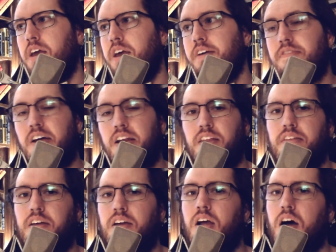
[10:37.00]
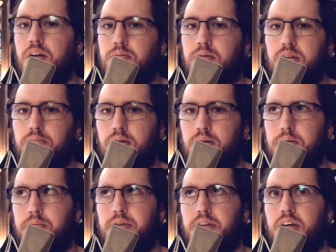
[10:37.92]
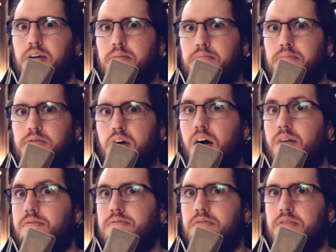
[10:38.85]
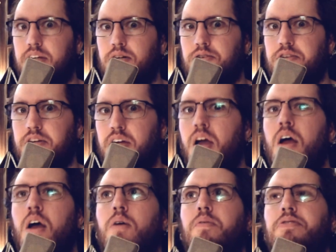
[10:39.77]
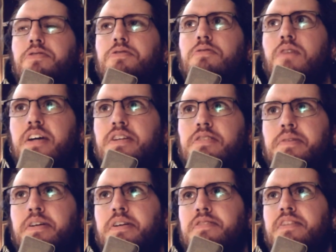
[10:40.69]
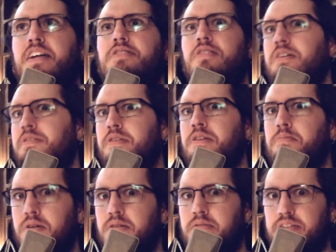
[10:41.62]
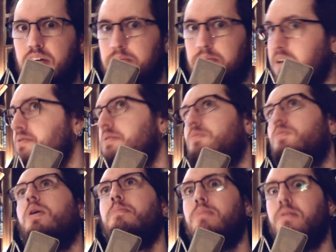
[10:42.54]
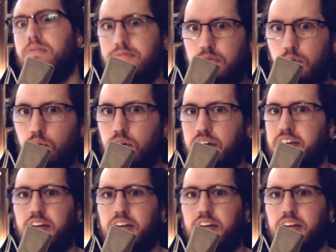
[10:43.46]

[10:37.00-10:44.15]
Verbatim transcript: If anything, I'd probably point people to hymns off of Liturgy, which is crazy because that's not even the previous album, that's the one before it.